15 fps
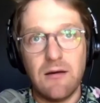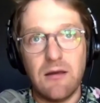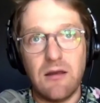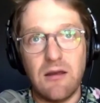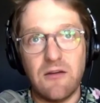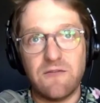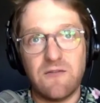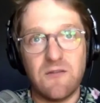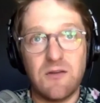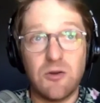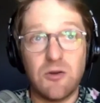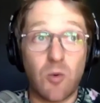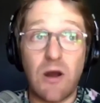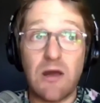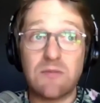if
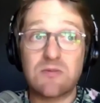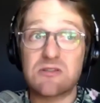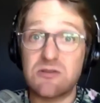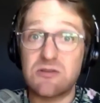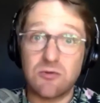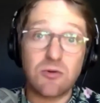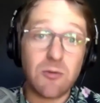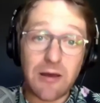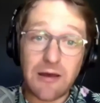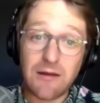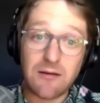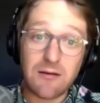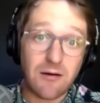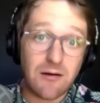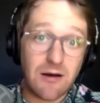your wipes do
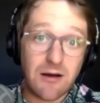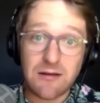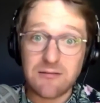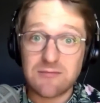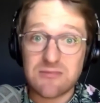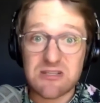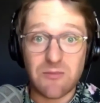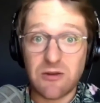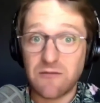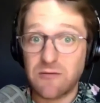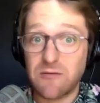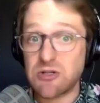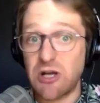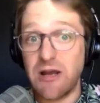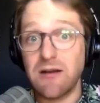depend on something
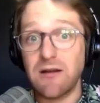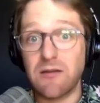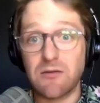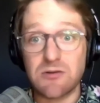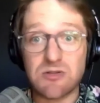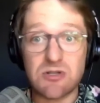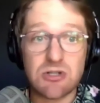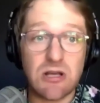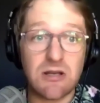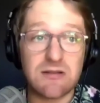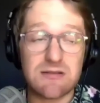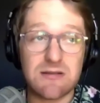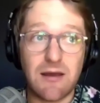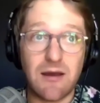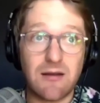from China, there is a
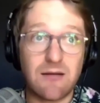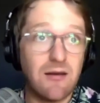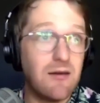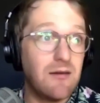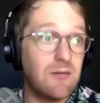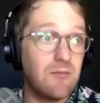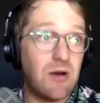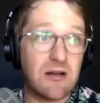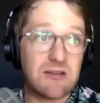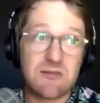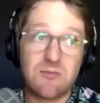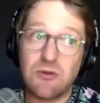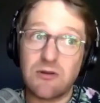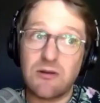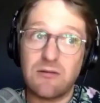chance that
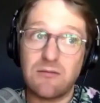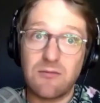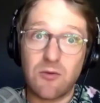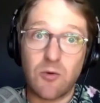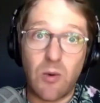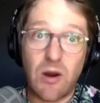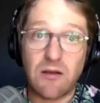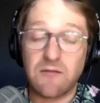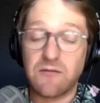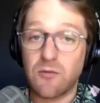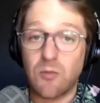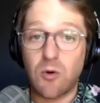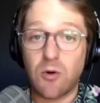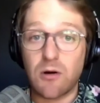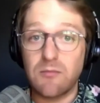possibly they're waiting for
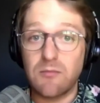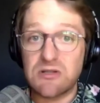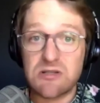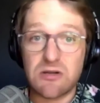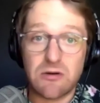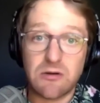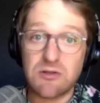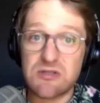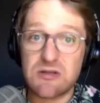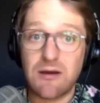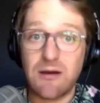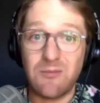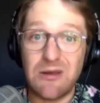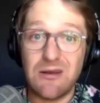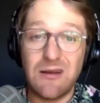more materials to
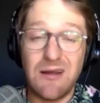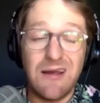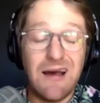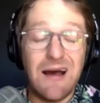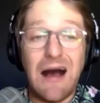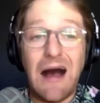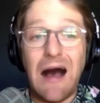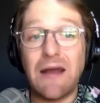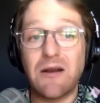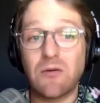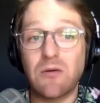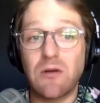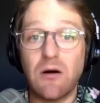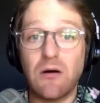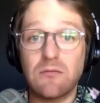come in. I
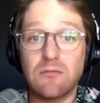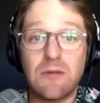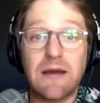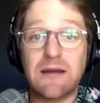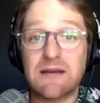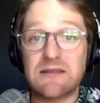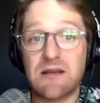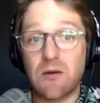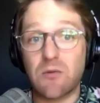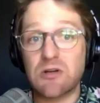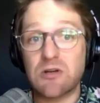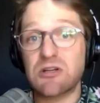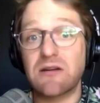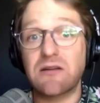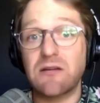don't know. Like I said, I
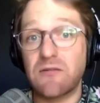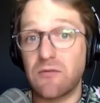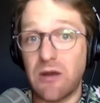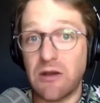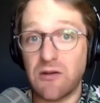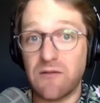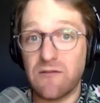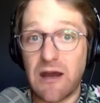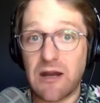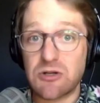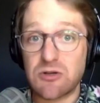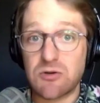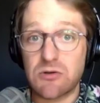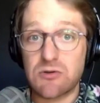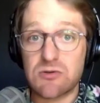reached out to different
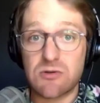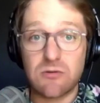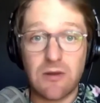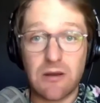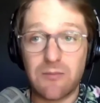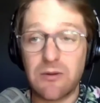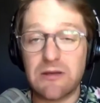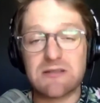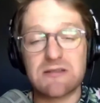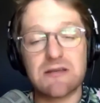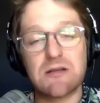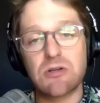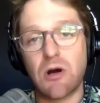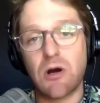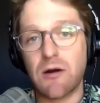manufacturers, or like places
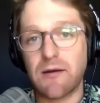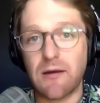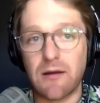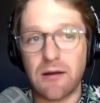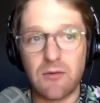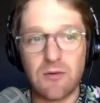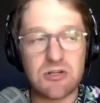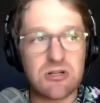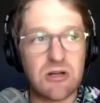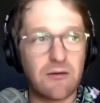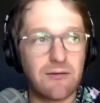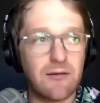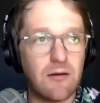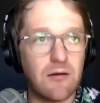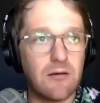like Target. I reached
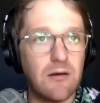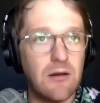out to